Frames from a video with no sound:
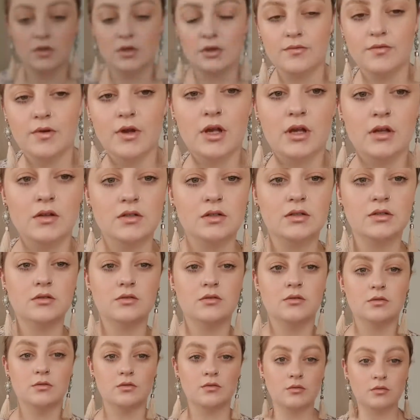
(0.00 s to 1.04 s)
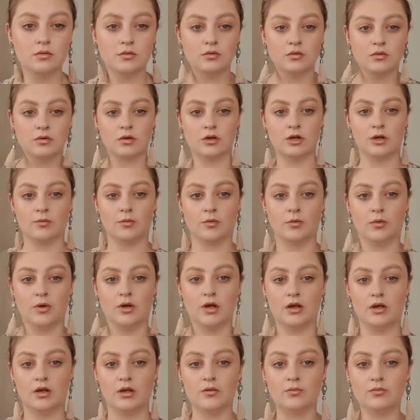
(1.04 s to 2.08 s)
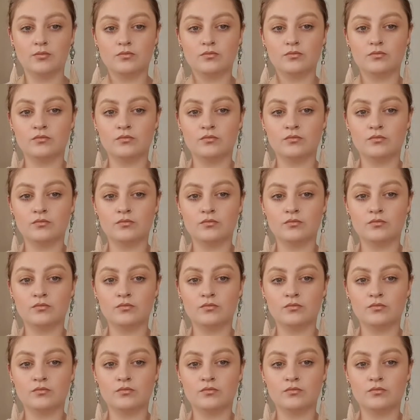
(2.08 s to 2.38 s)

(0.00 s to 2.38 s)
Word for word: so if I had to come away,